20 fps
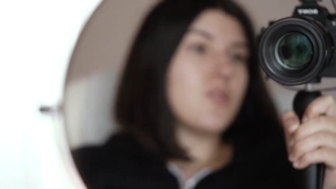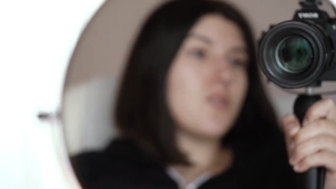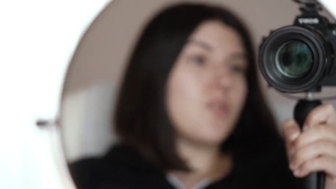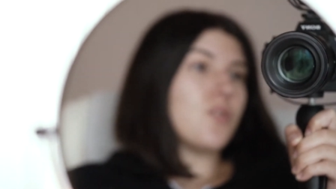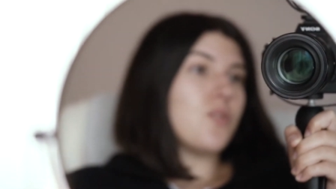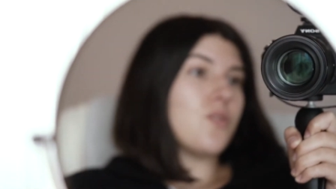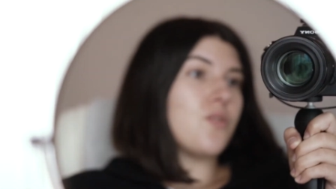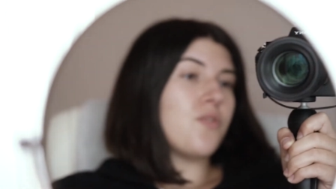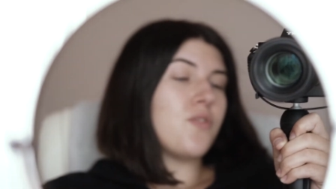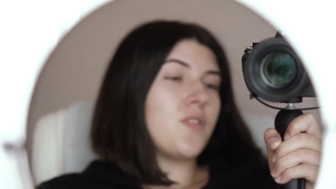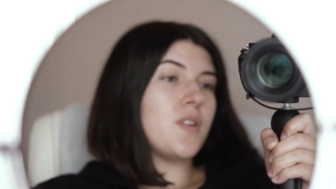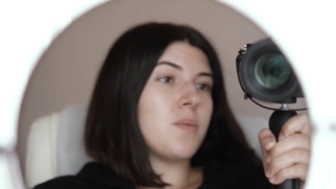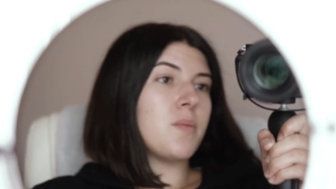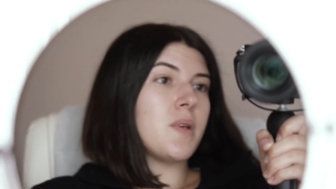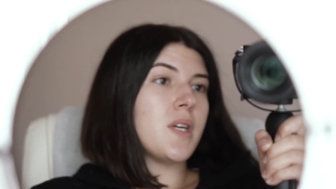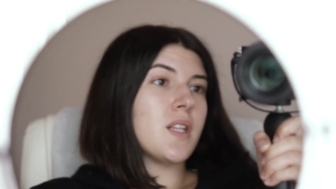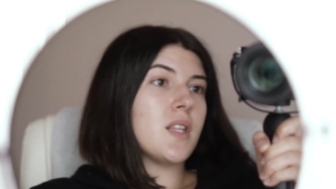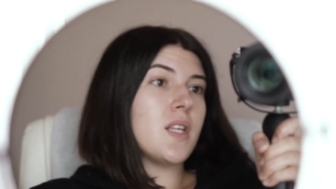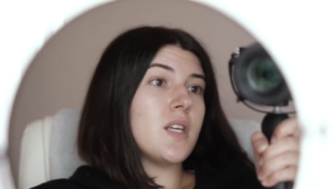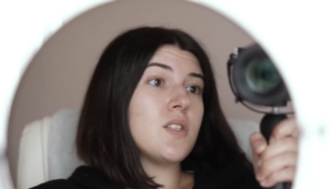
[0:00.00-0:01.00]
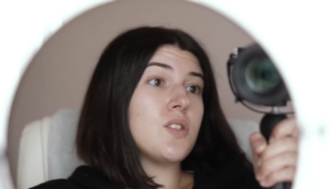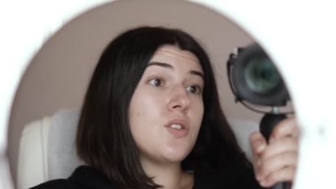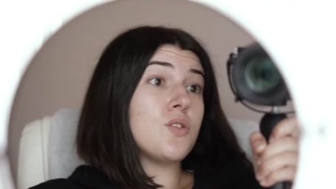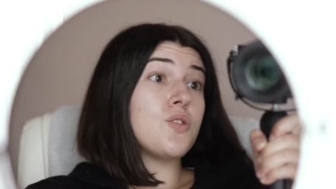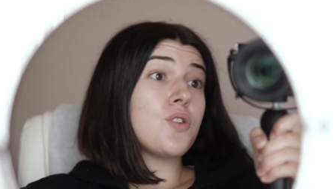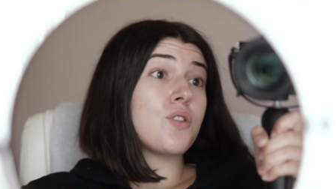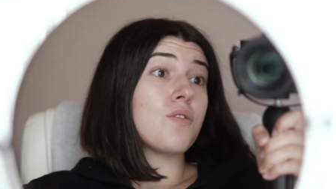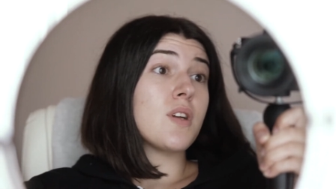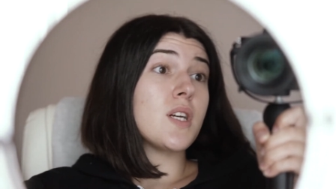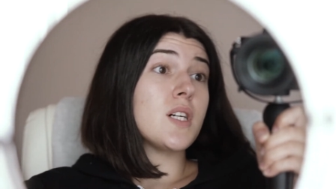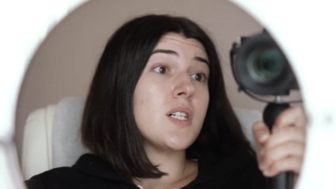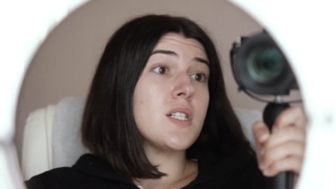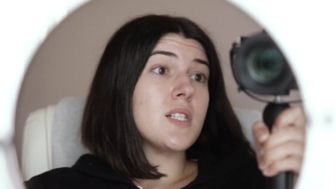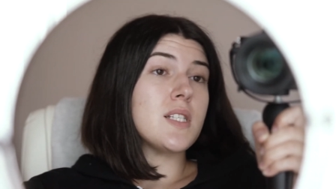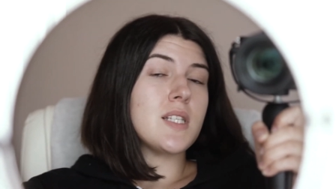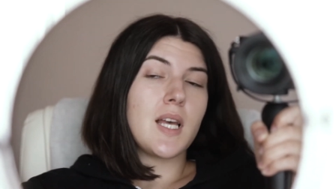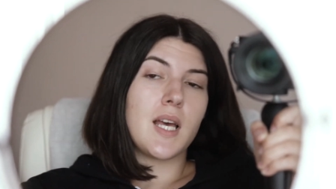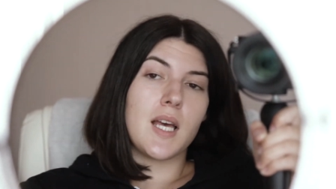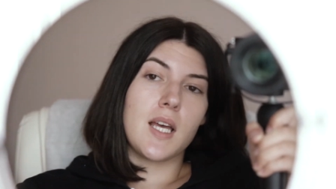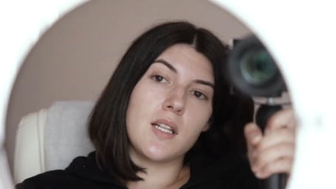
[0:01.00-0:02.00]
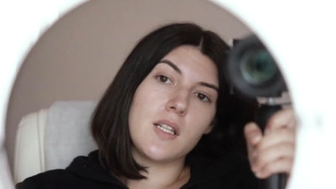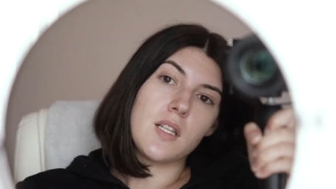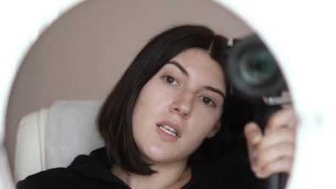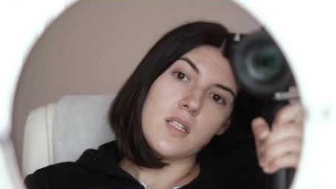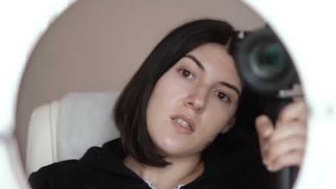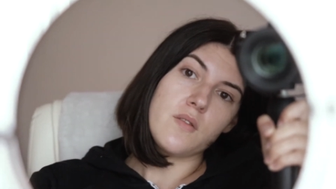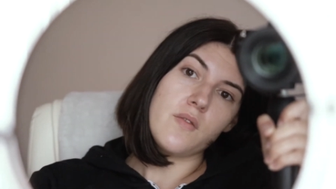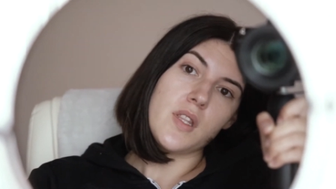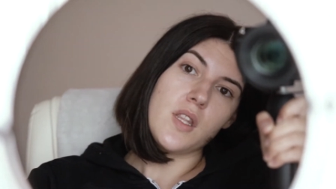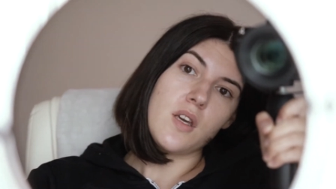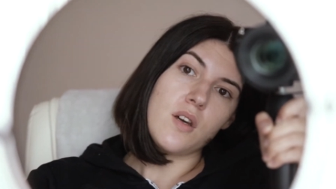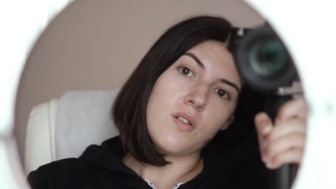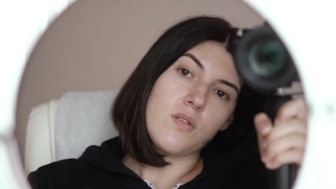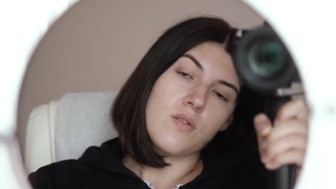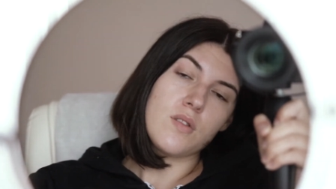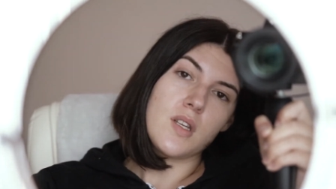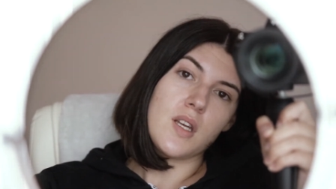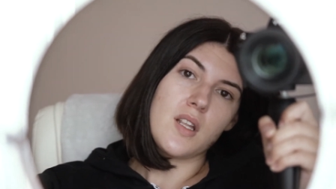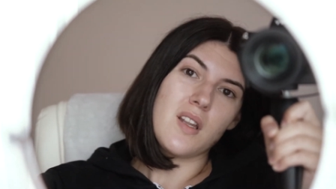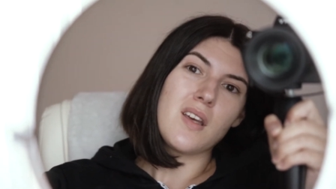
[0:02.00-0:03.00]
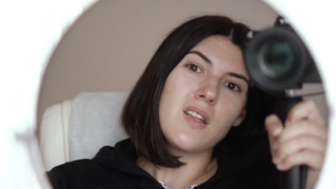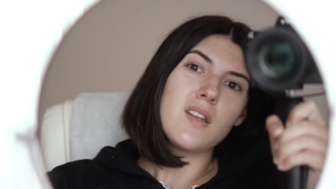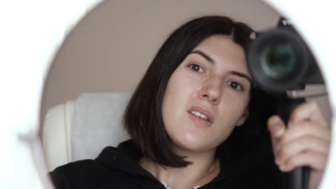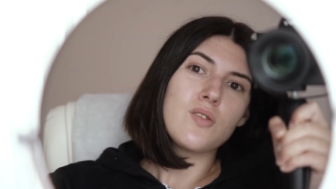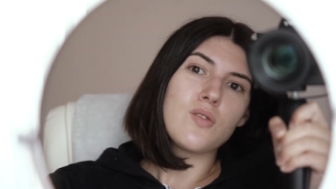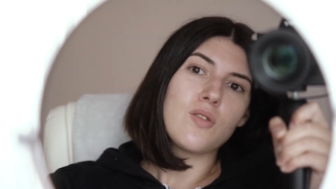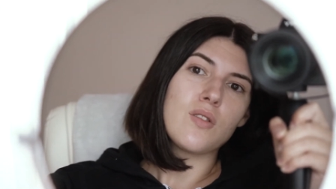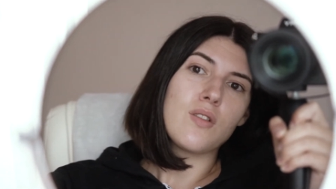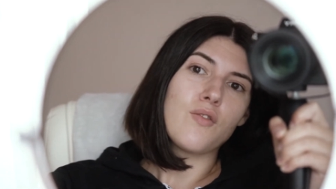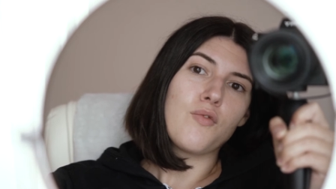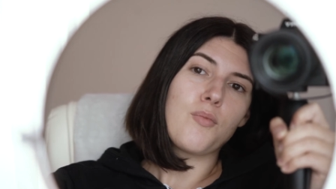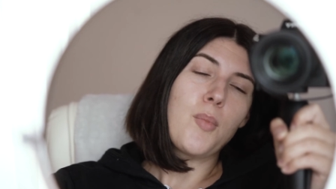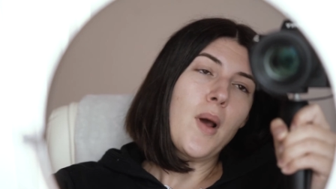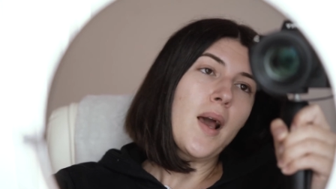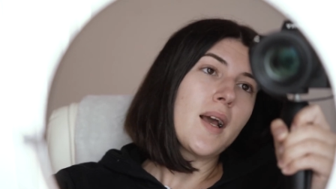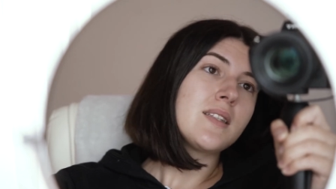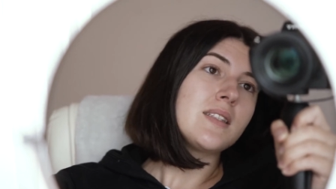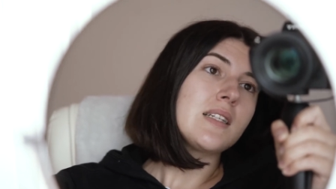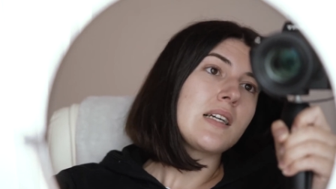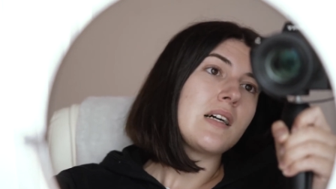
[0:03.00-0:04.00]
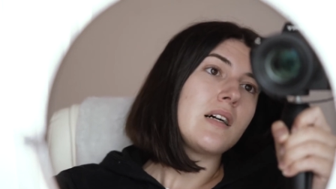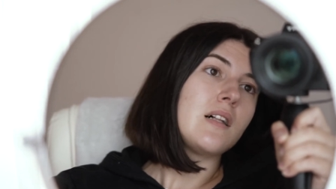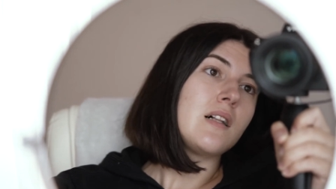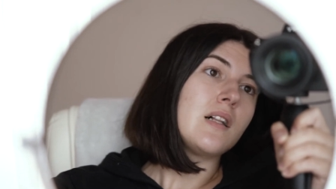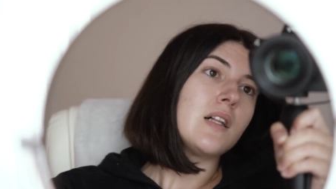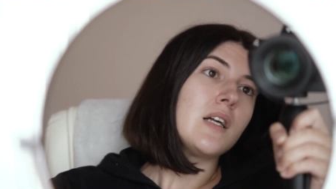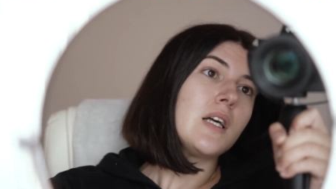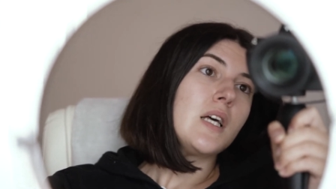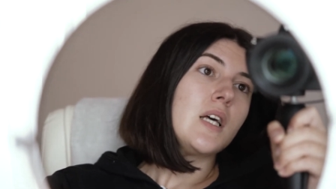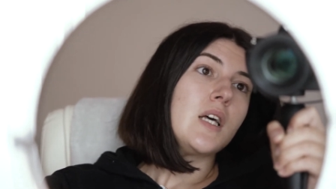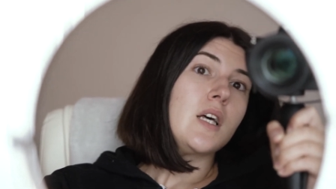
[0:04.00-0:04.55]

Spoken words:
to filming these tutorials and these videos and any sort of practical